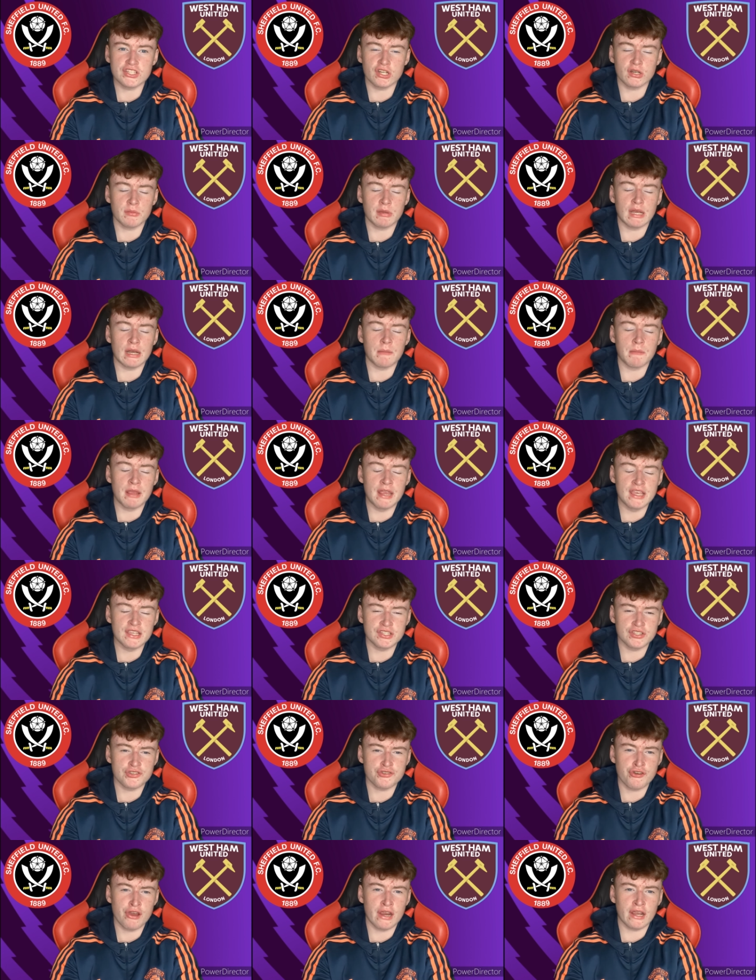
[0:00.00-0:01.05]
It's going to be an
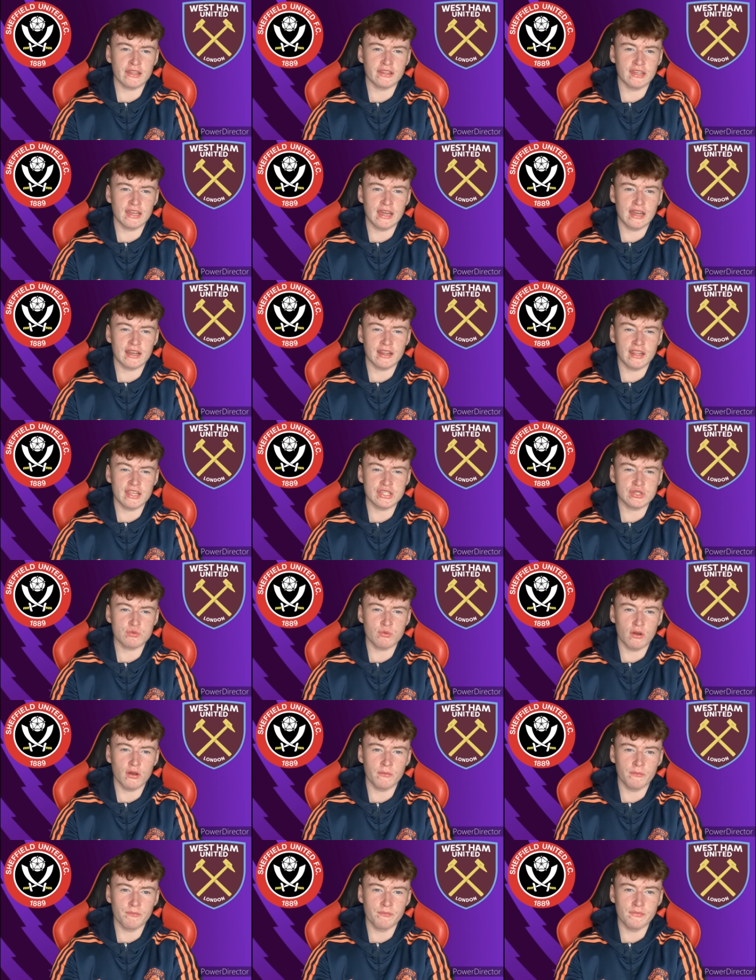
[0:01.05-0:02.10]
amazing strike in the end in this
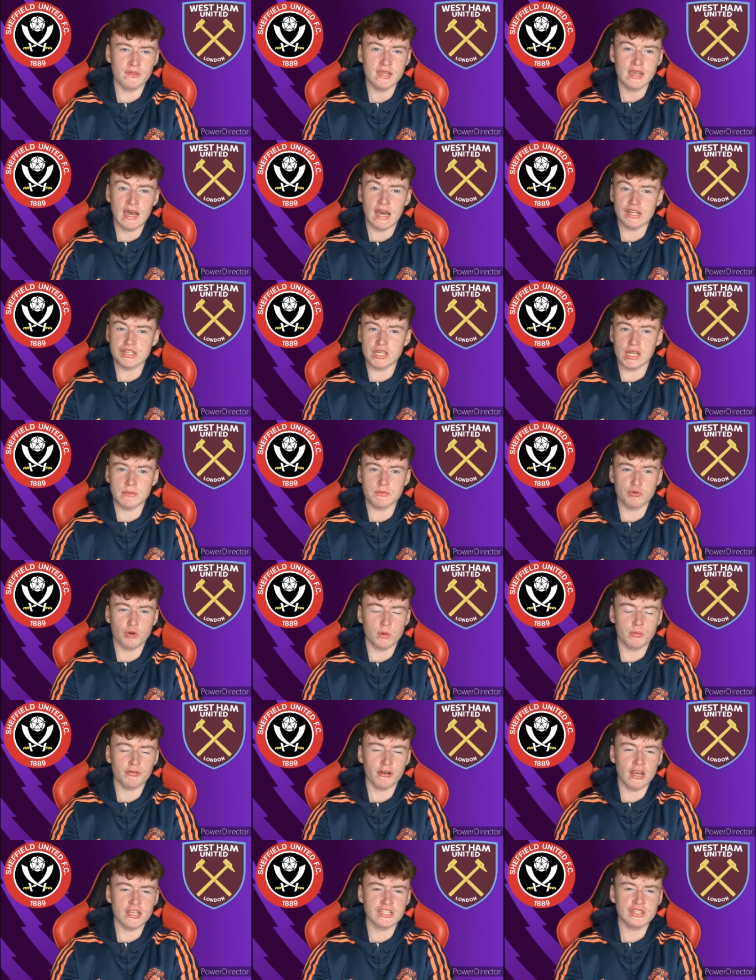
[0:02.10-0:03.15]
one. And James
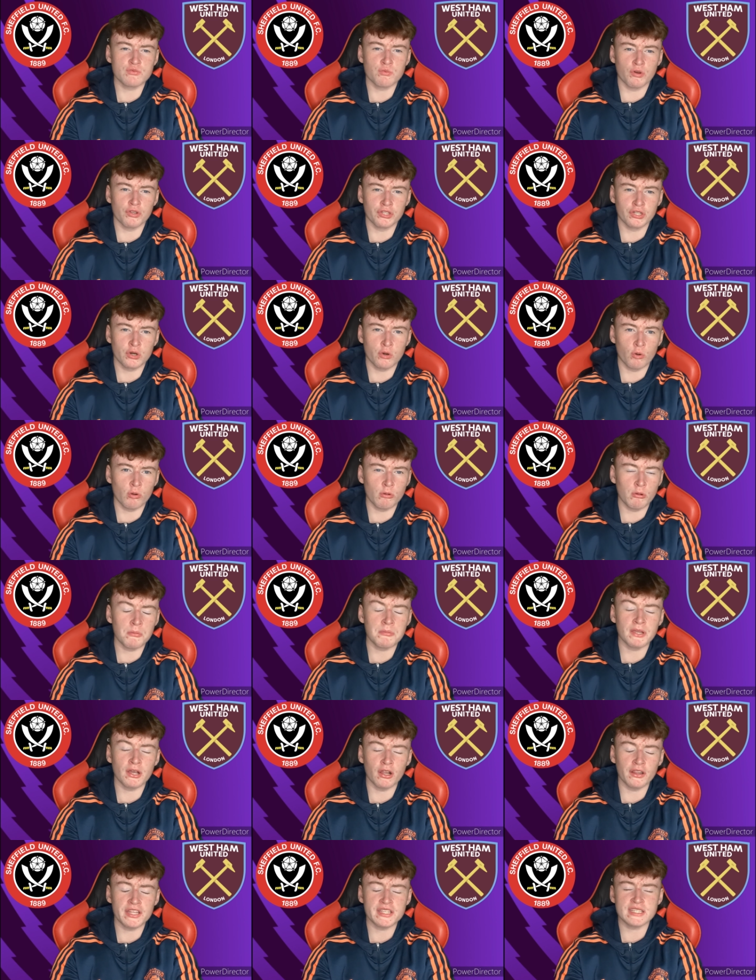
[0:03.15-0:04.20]
Ward-Prowse's wonder goal will
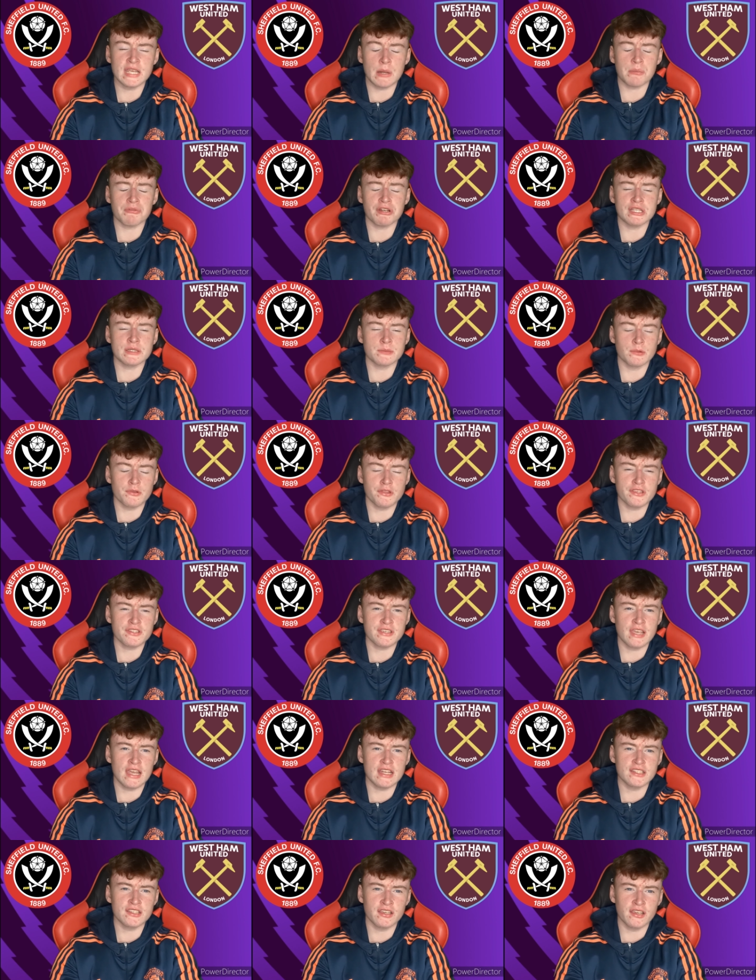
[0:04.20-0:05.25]
be all that separates both the
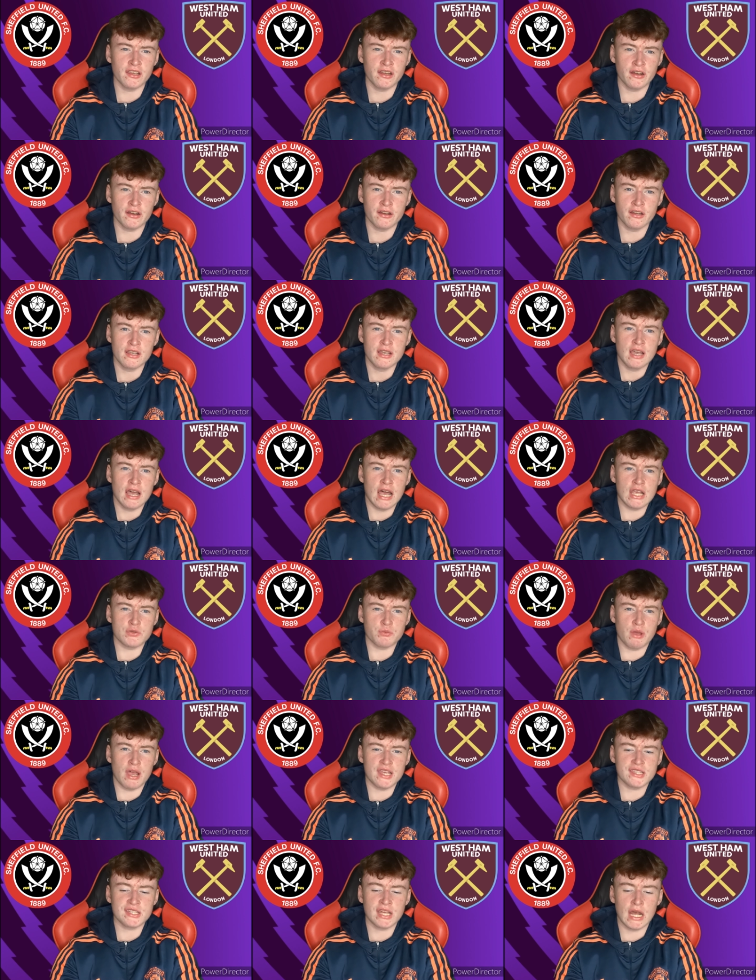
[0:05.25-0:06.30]
sides here as
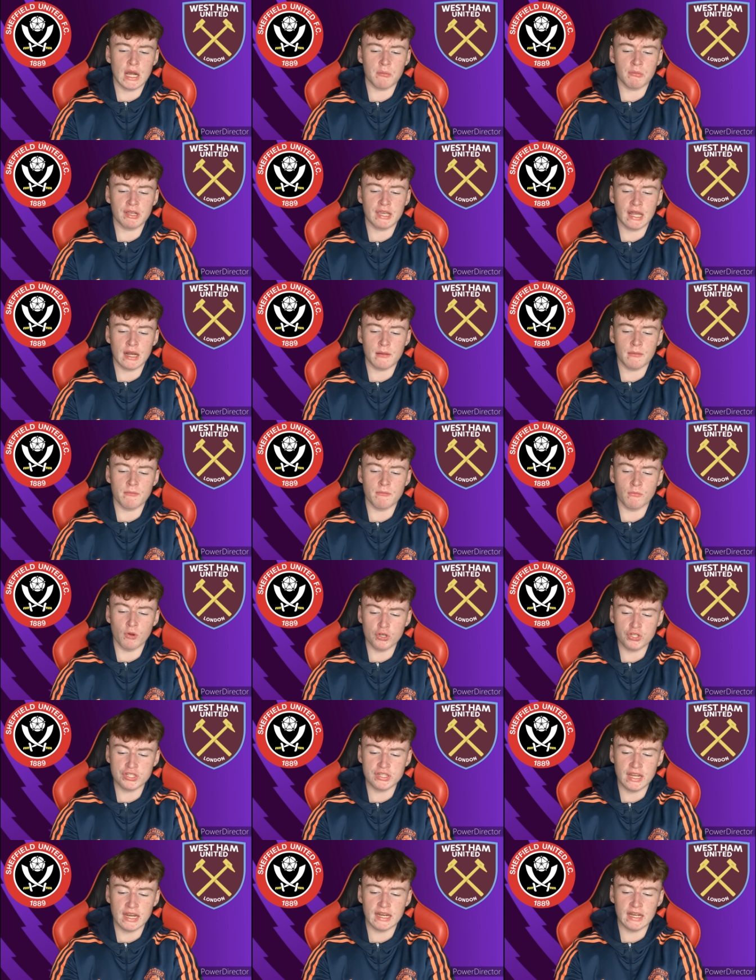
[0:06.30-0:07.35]
West Ham will get a
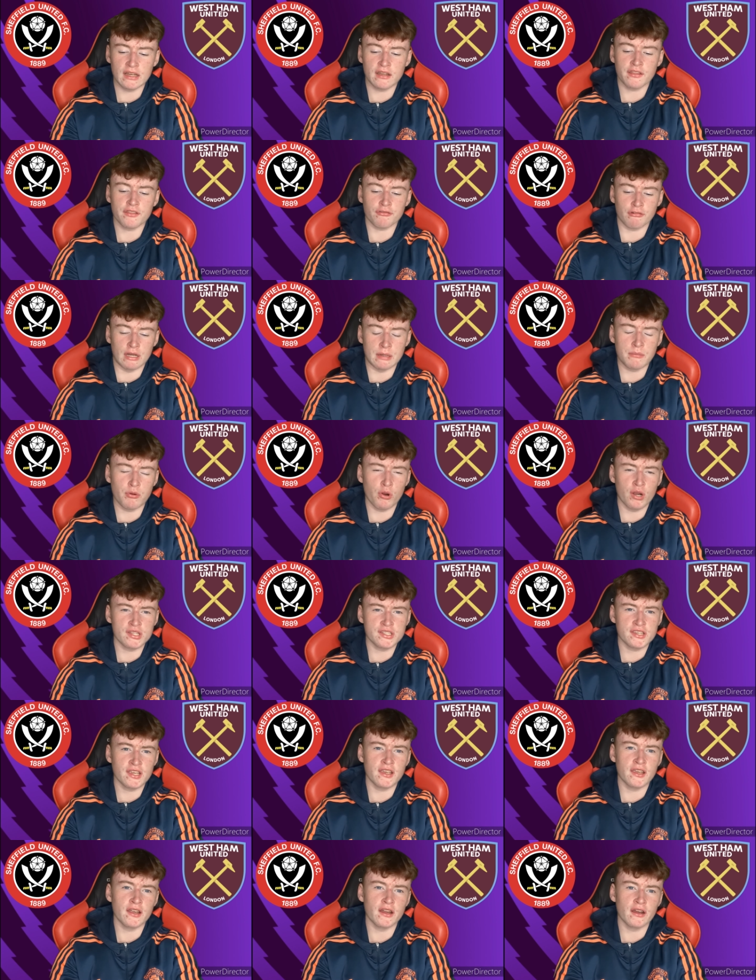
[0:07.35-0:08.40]
much needed three
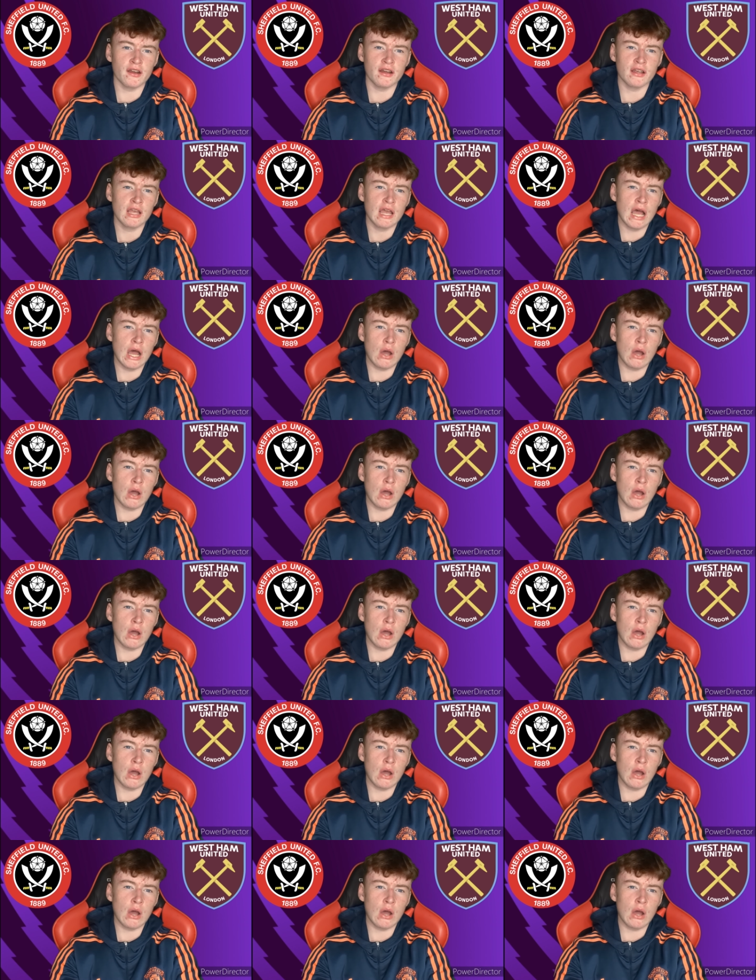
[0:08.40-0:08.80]
points here